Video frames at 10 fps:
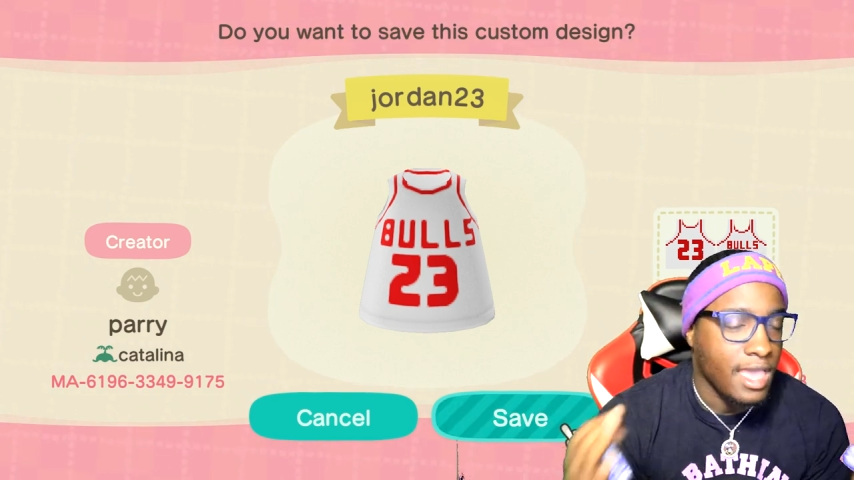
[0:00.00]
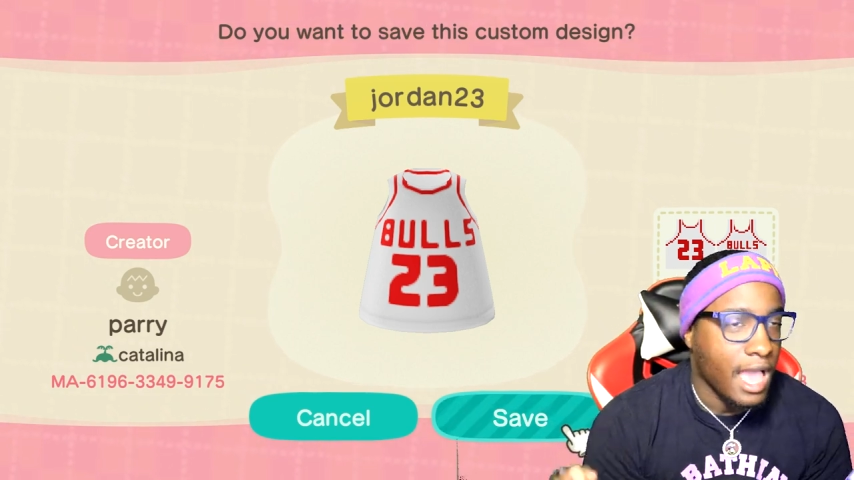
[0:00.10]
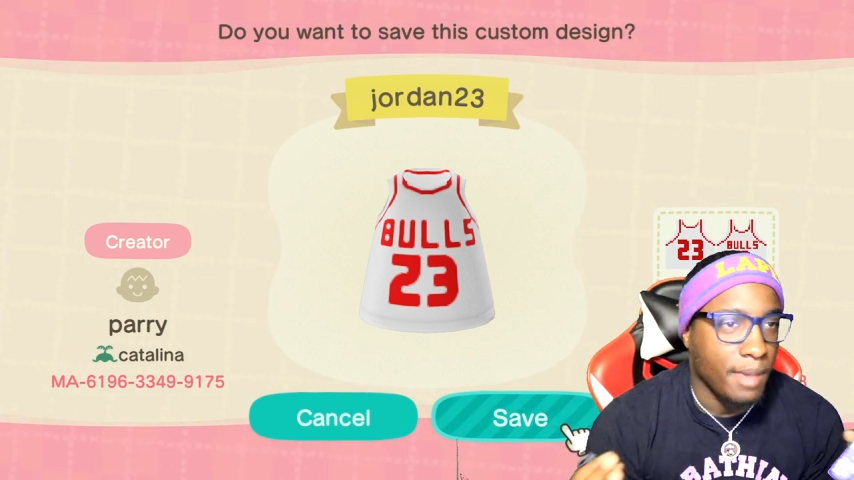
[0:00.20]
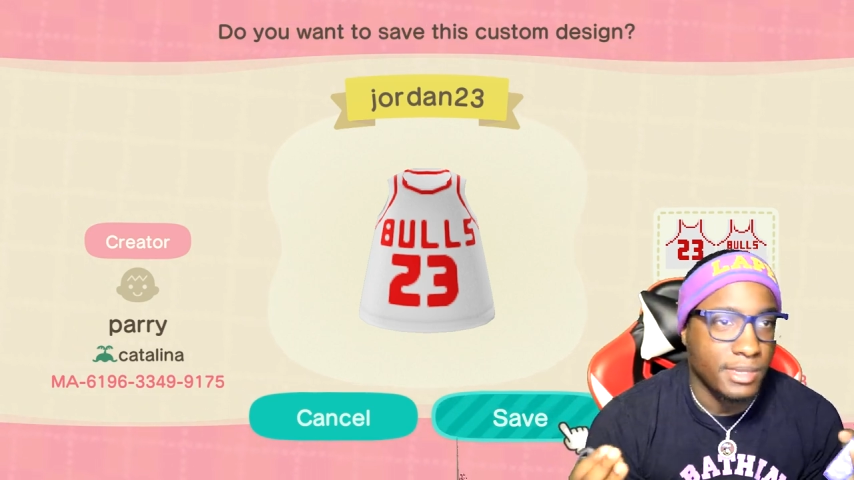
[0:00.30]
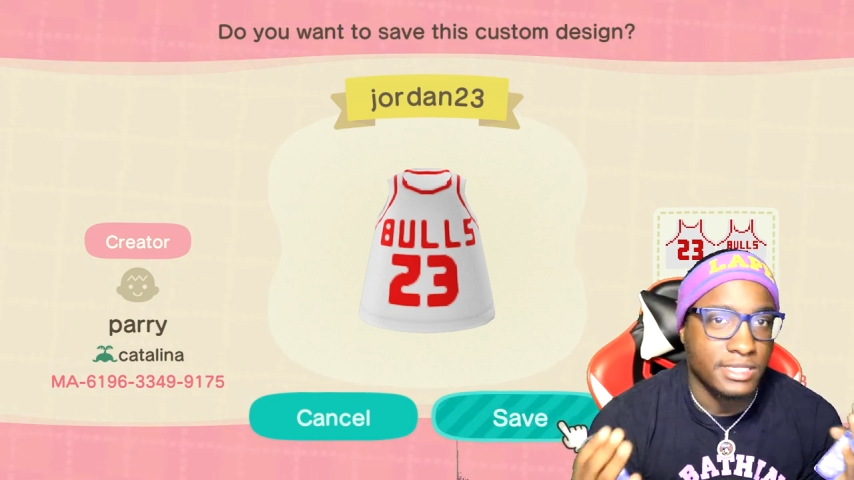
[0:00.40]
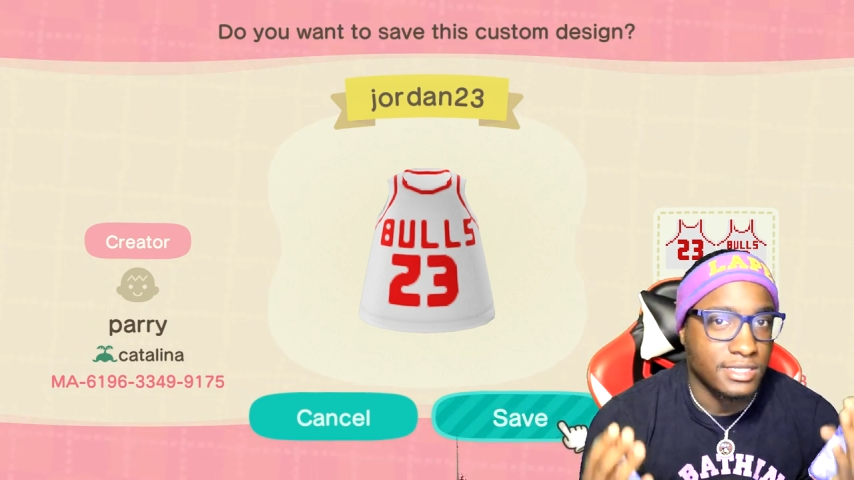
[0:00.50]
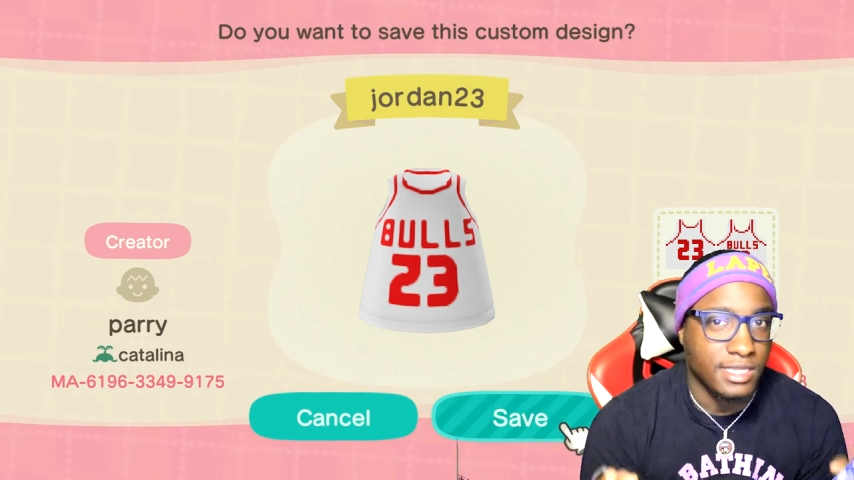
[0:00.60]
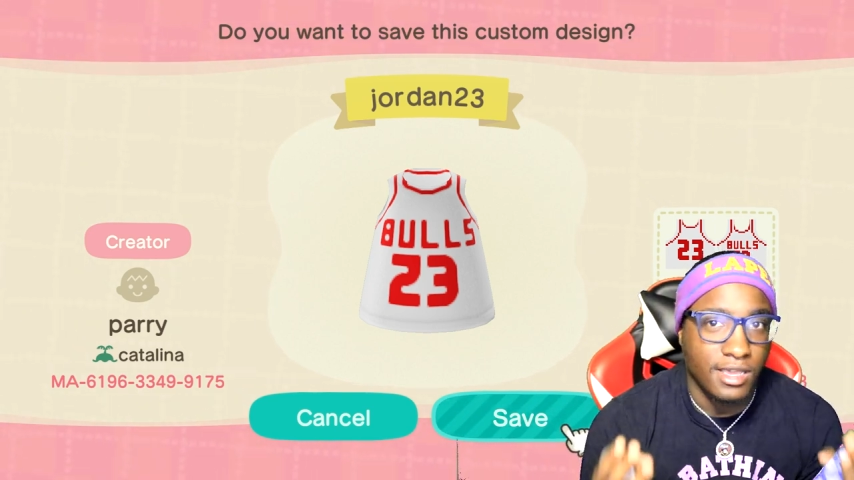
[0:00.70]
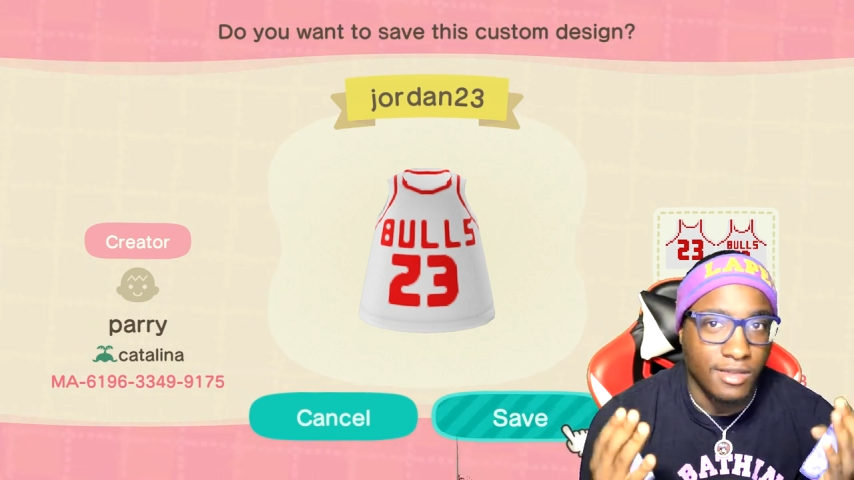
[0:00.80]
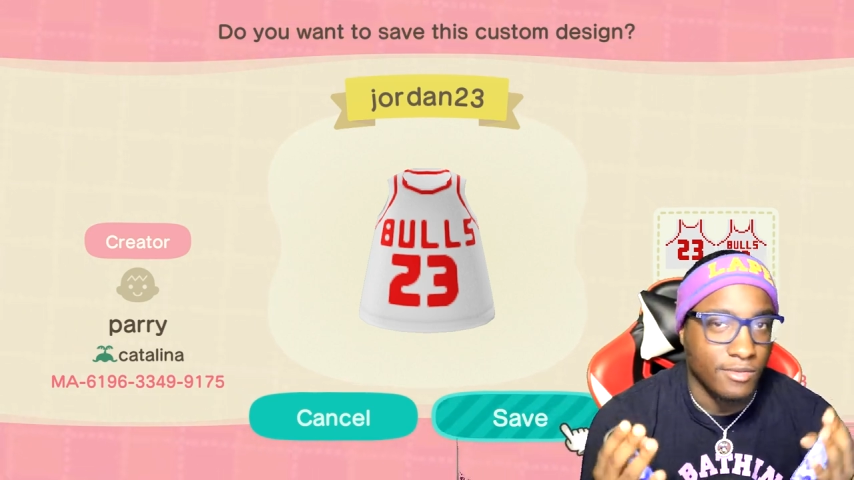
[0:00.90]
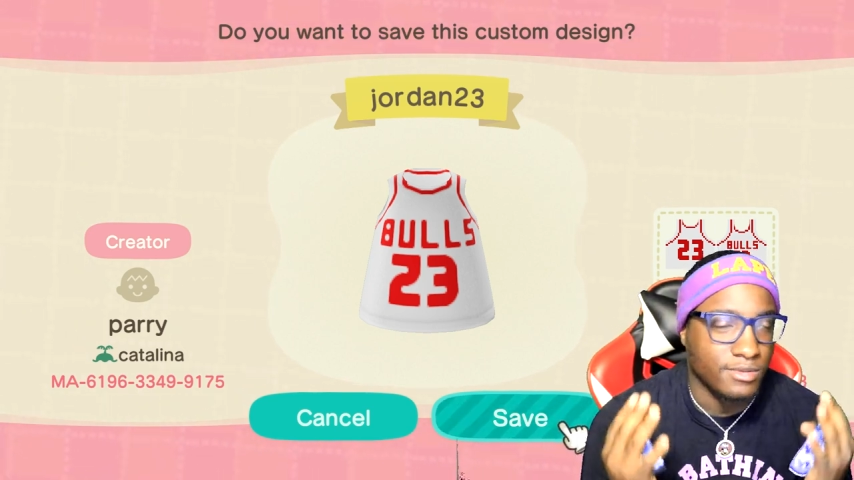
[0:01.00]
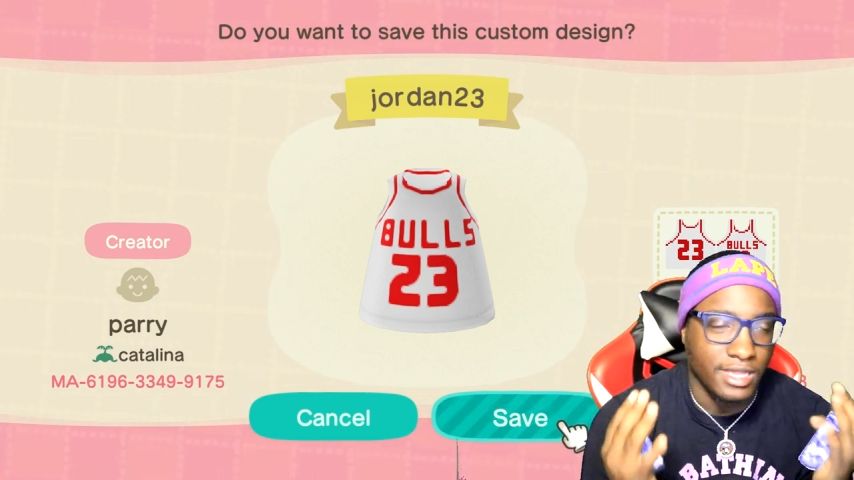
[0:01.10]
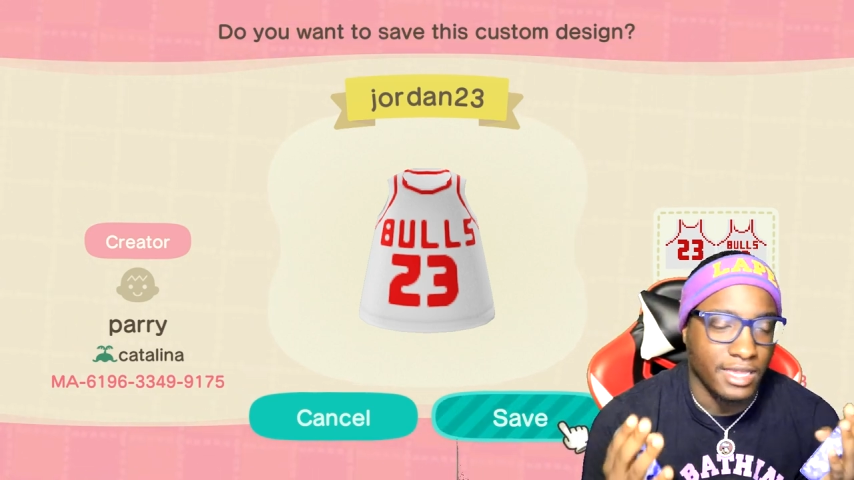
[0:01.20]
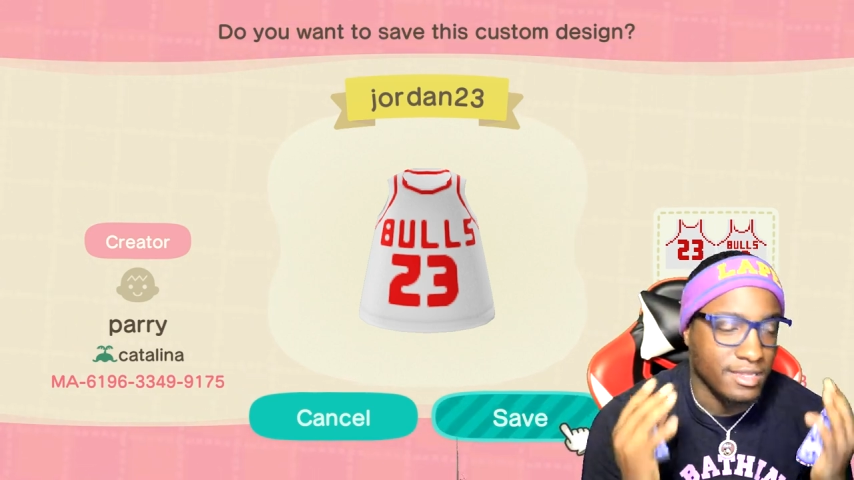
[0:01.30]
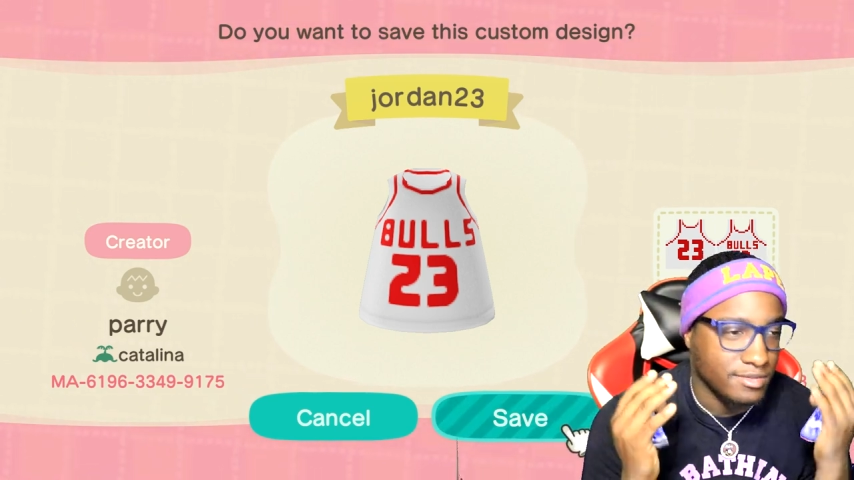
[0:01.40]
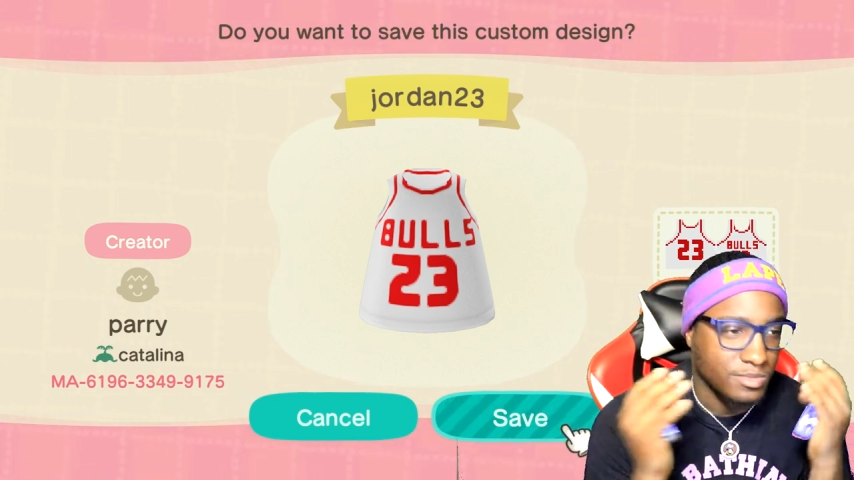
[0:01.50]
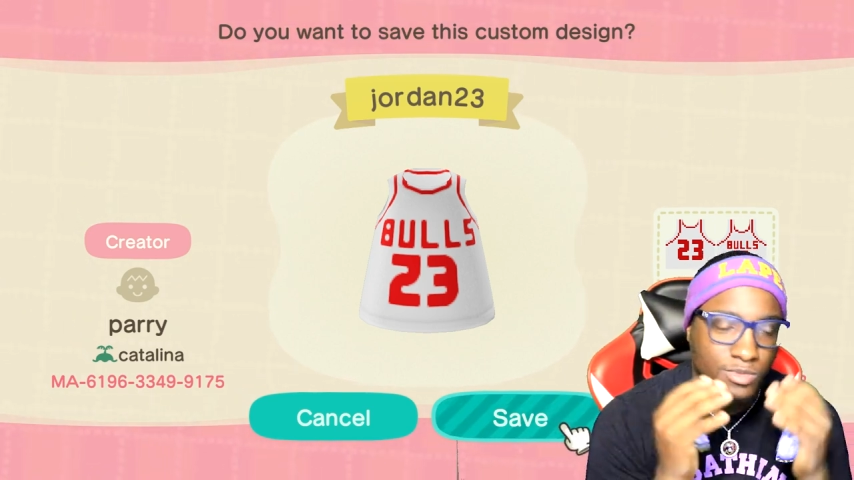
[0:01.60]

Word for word: I've been stuck like